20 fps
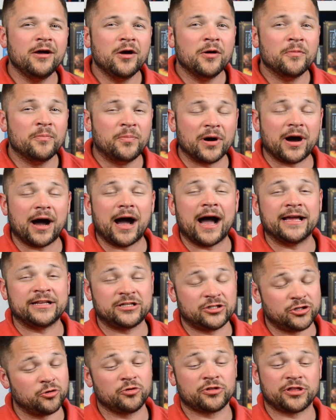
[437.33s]
But I
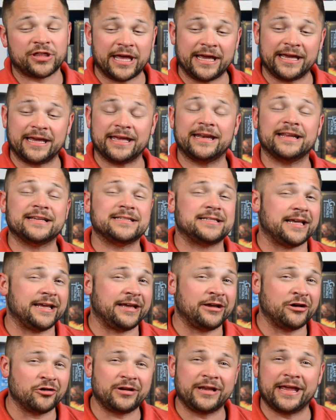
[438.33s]
do think it is a
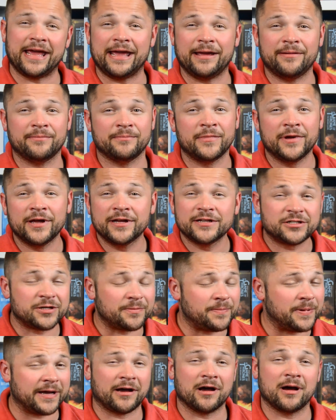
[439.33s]
good game to
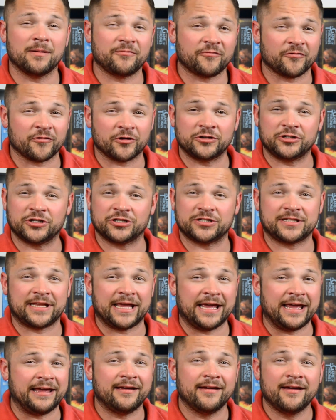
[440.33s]
pick up for just
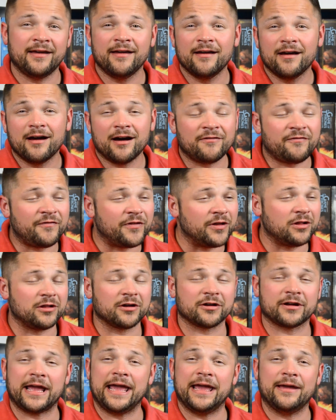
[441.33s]
a filler
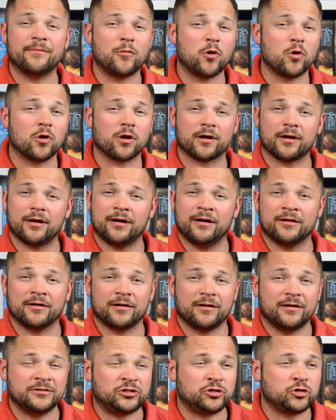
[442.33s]
game, or
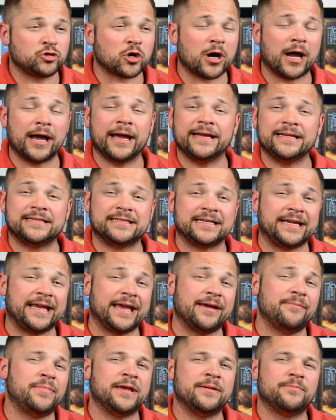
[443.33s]
trying to
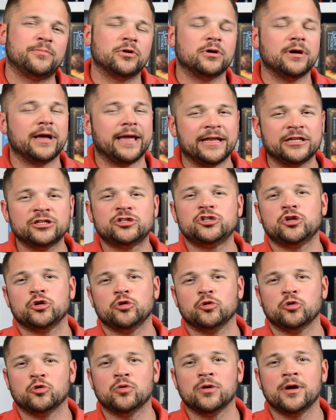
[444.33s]
get people
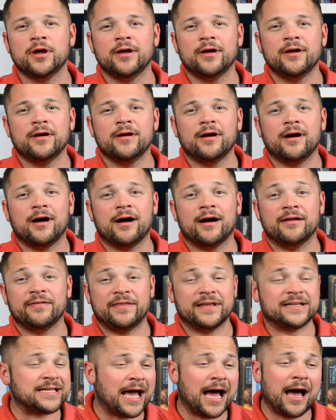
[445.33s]
into
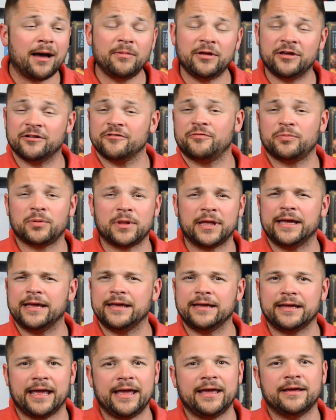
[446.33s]
this hobby of playing
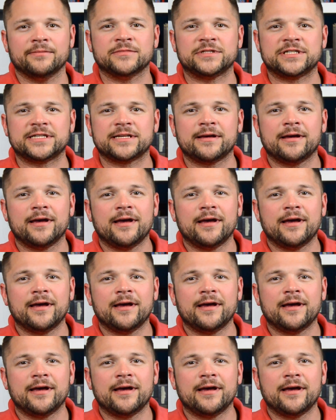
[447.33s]
games.